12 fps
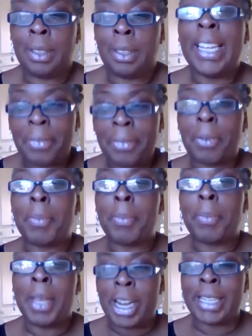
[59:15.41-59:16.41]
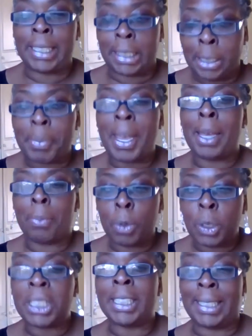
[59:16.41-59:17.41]
He has given me a grace to
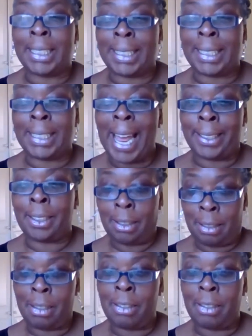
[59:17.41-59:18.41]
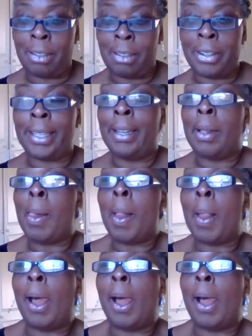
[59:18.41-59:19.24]
be able to stand. All right.